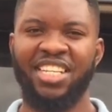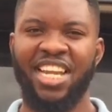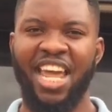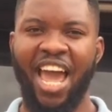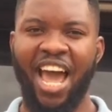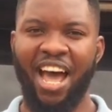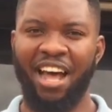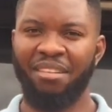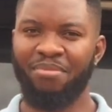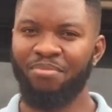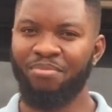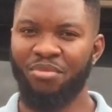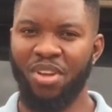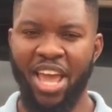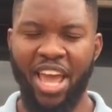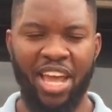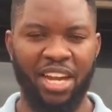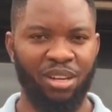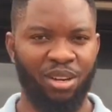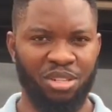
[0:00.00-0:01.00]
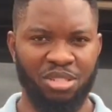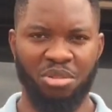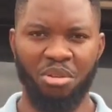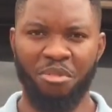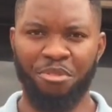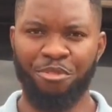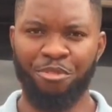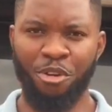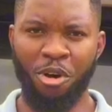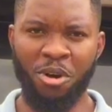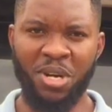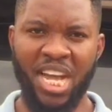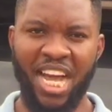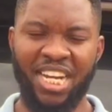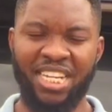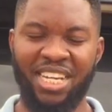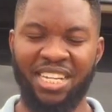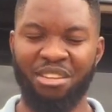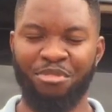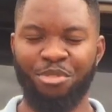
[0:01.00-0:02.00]
They are a lot of fun,
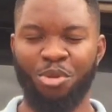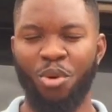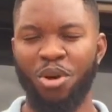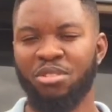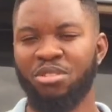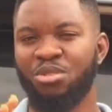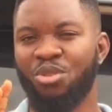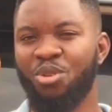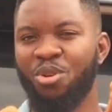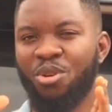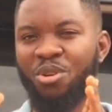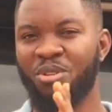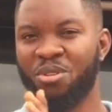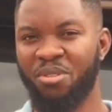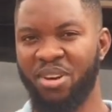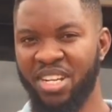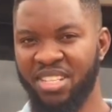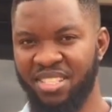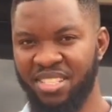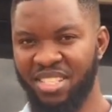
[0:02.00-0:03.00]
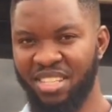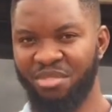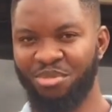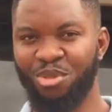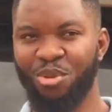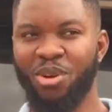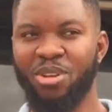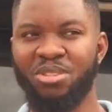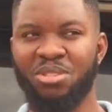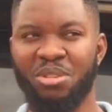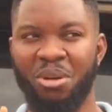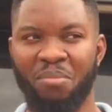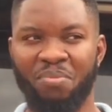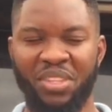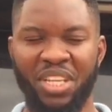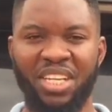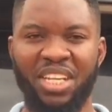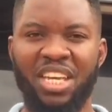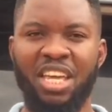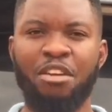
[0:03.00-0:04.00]
and then if you want to go crazy, if you want
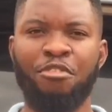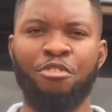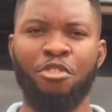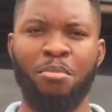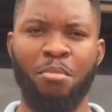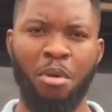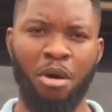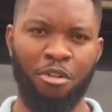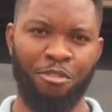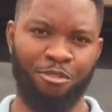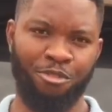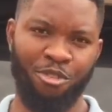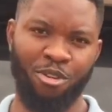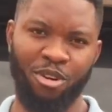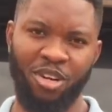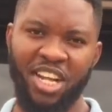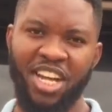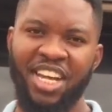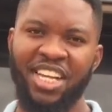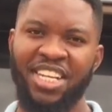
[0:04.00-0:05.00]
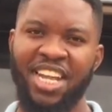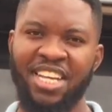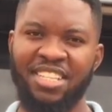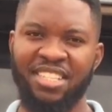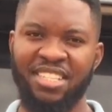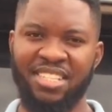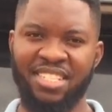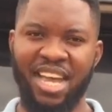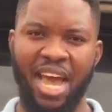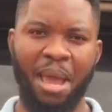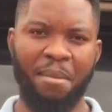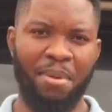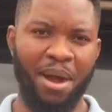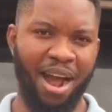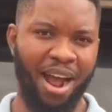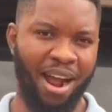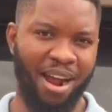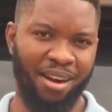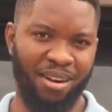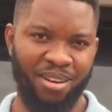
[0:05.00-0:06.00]
something even more fun, there's the Type
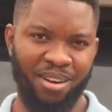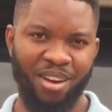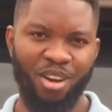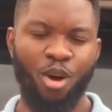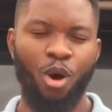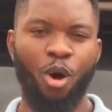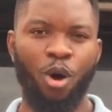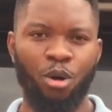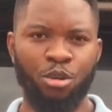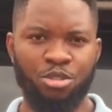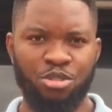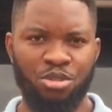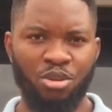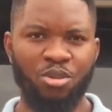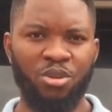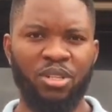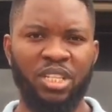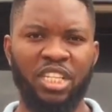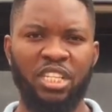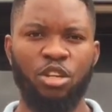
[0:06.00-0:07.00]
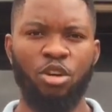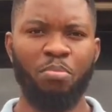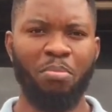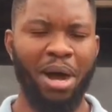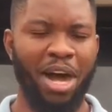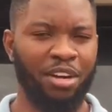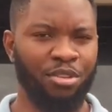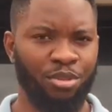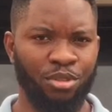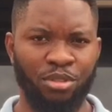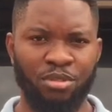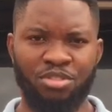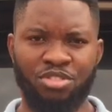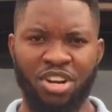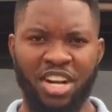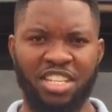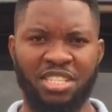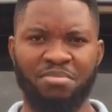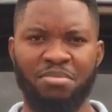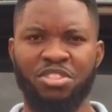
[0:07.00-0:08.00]
R, also in manual
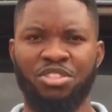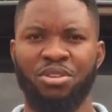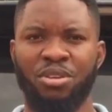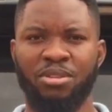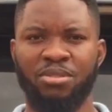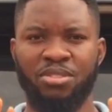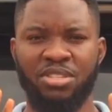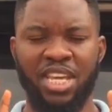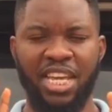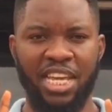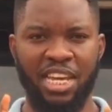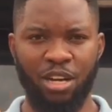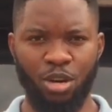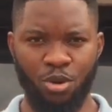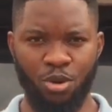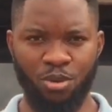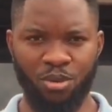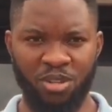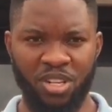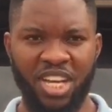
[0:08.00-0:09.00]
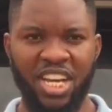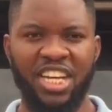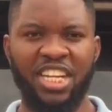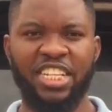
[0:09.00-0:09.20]
transmissions alone.